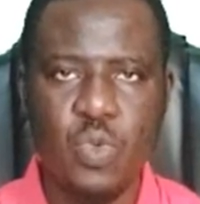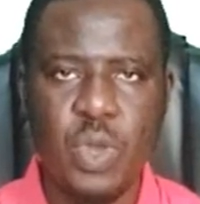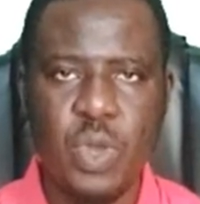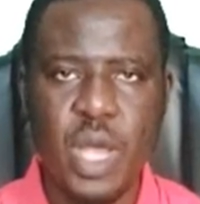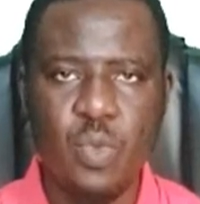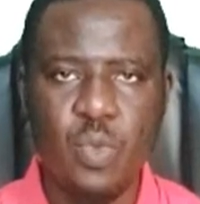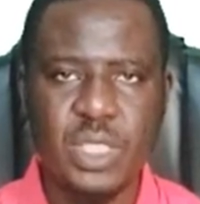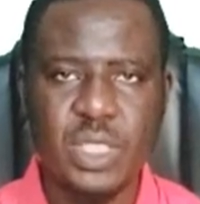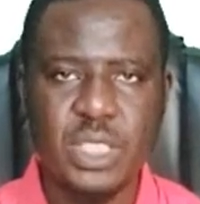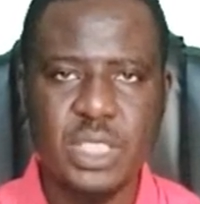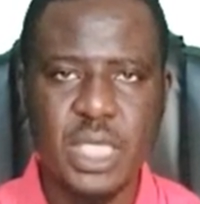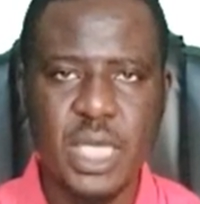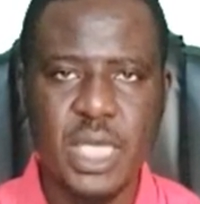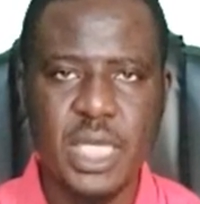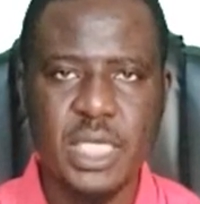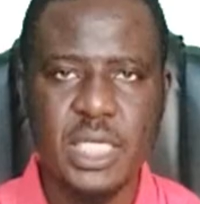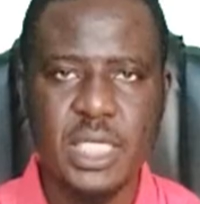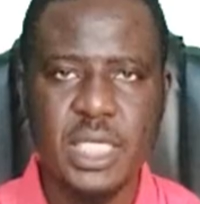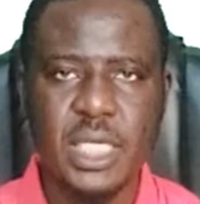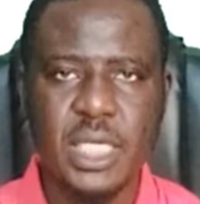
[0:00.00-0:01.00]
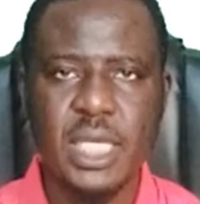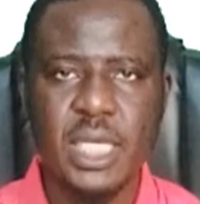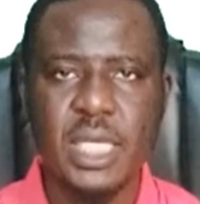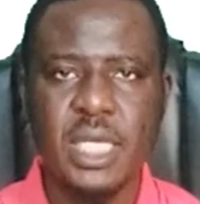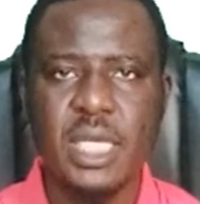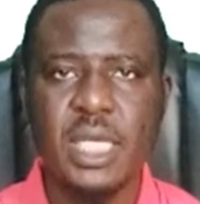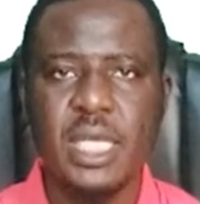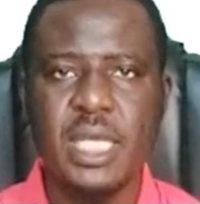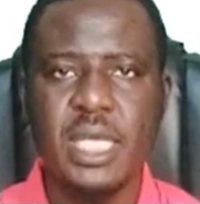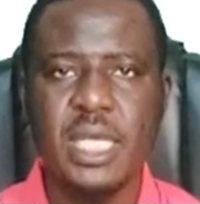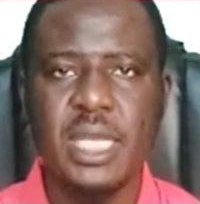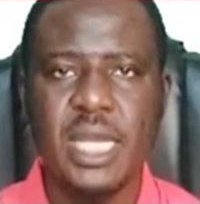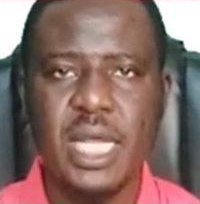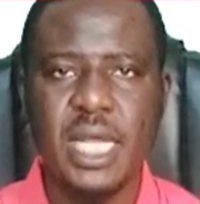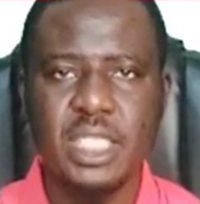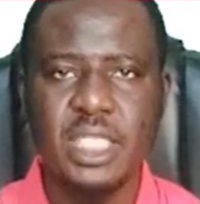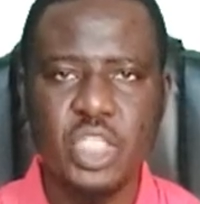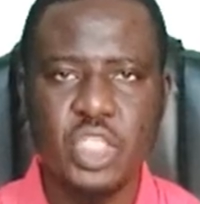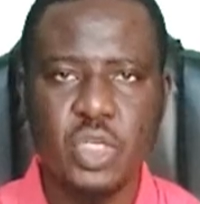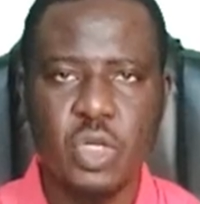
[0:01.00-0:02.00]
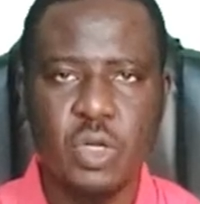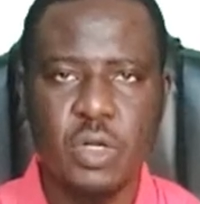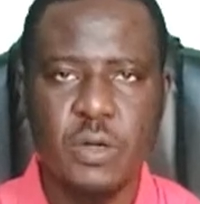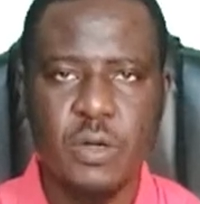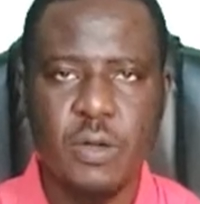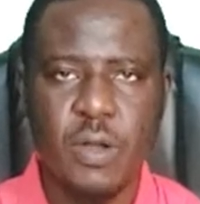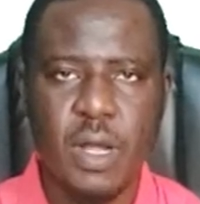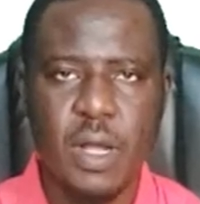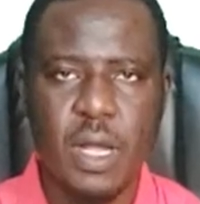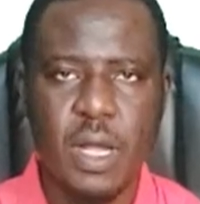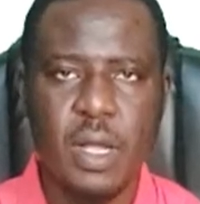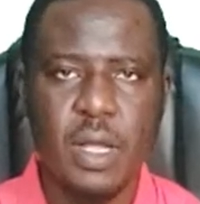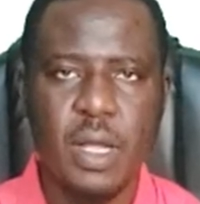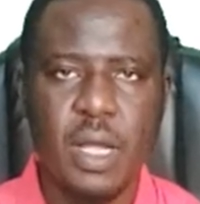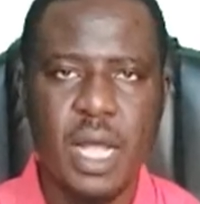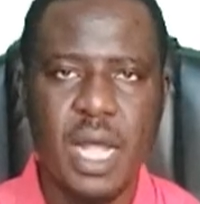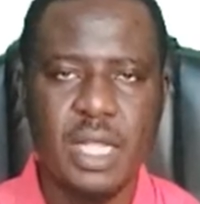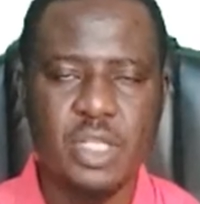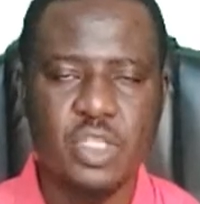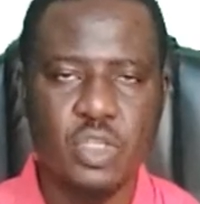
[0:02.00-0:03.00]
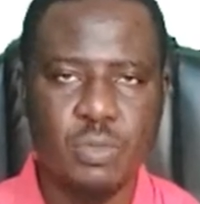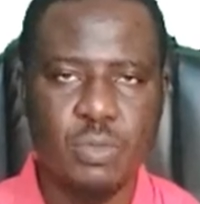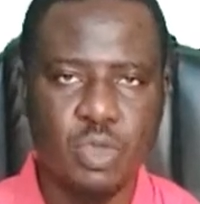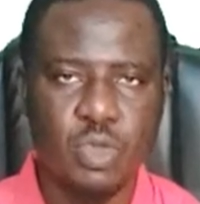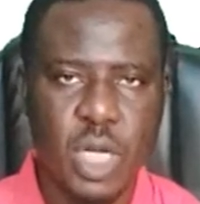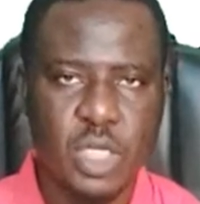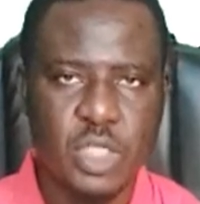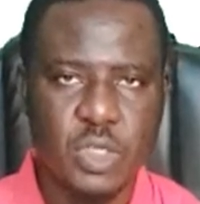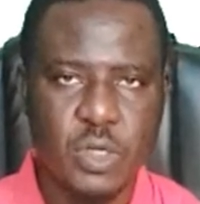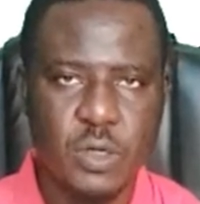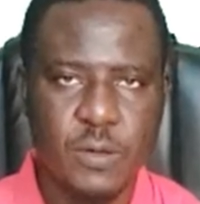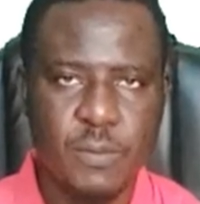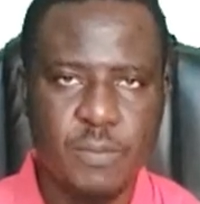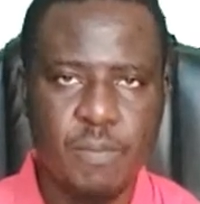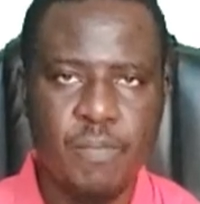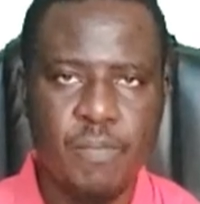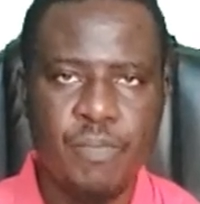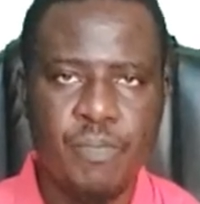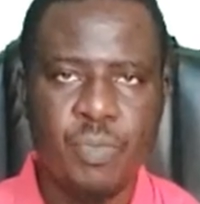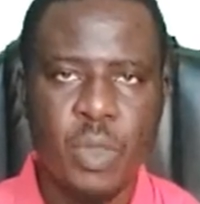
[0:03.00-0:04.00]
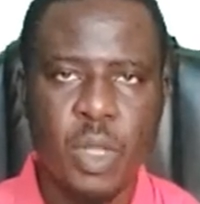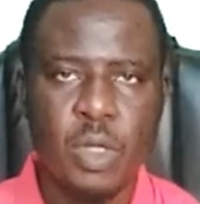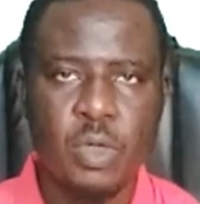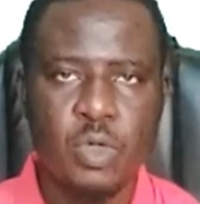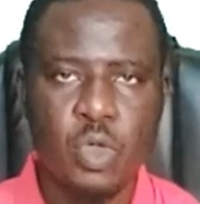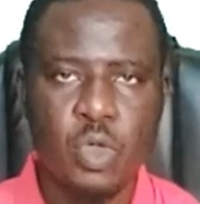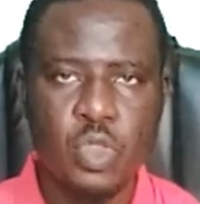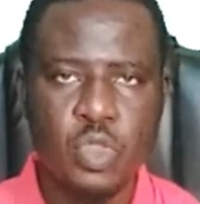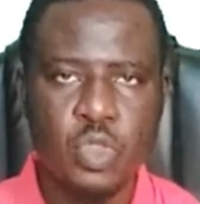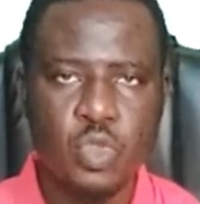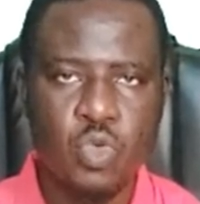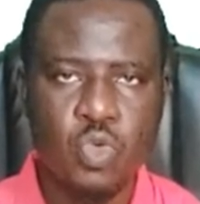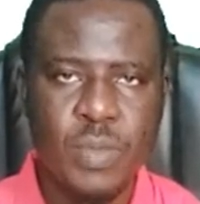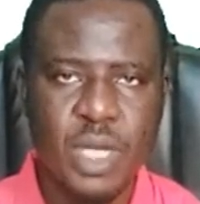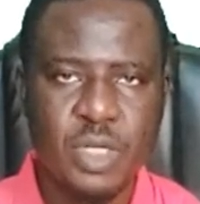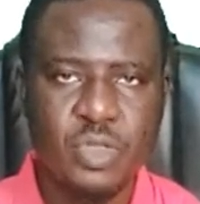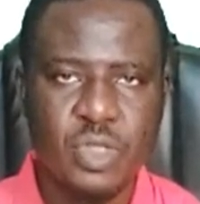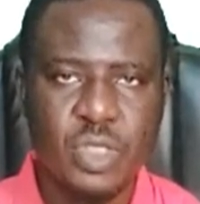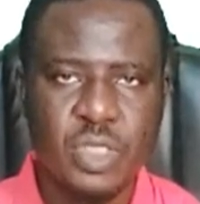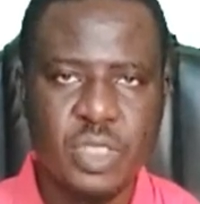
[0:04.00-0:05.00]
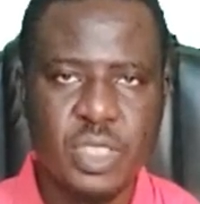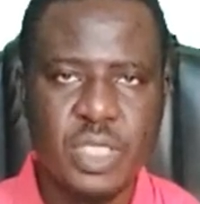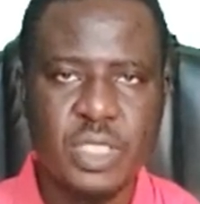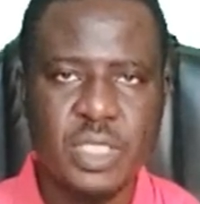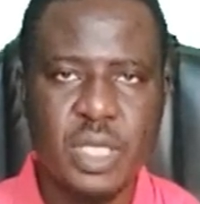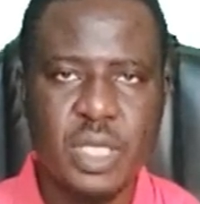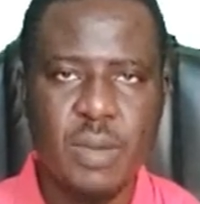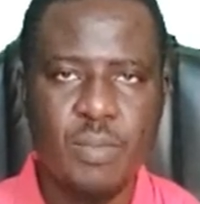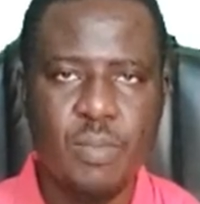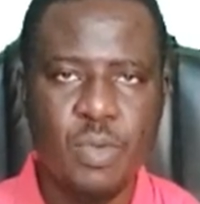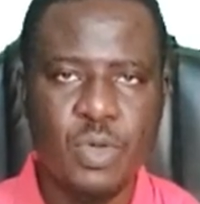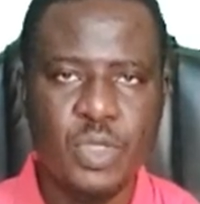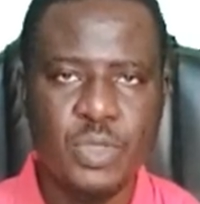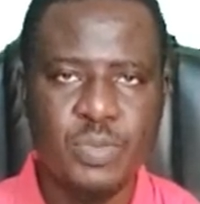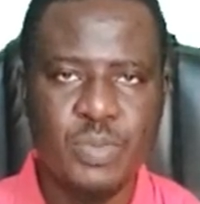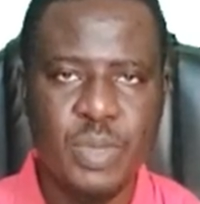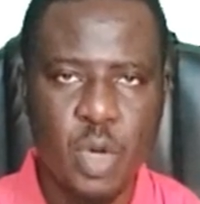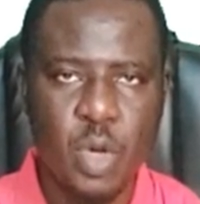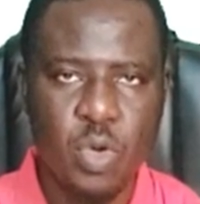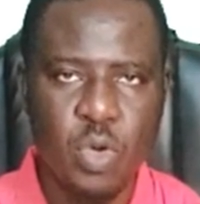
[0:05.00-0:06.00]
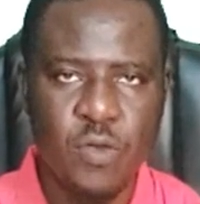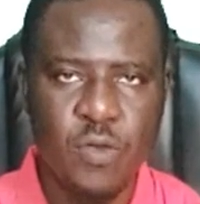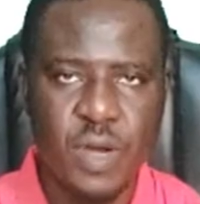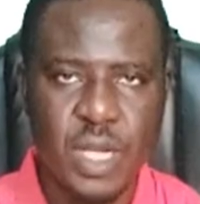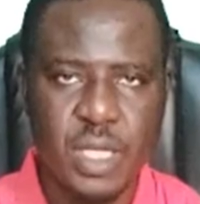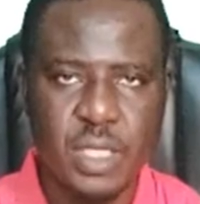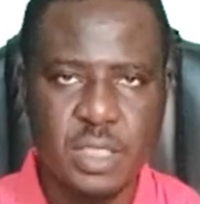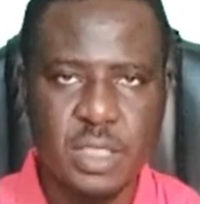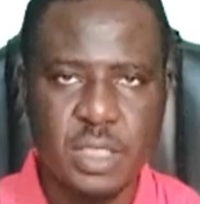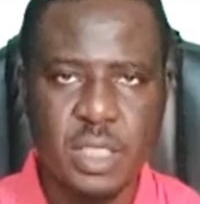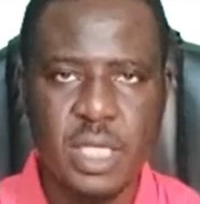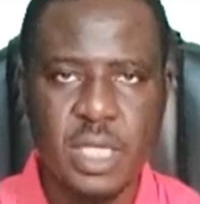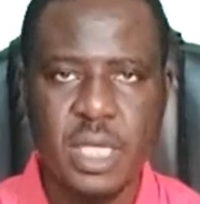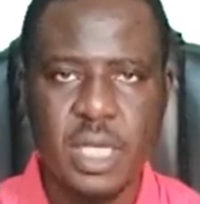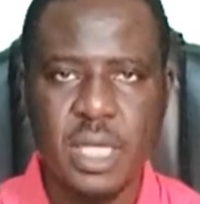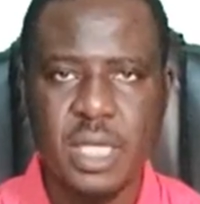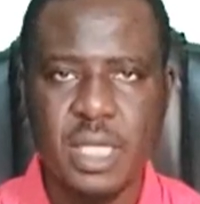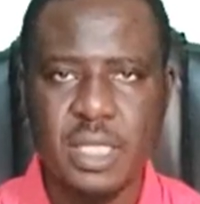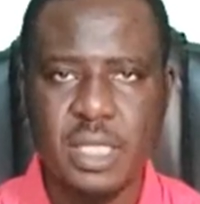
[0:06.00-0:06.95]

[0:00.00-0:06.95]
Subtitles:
where we said in addition and subtraction, those two matrices must be equivalent.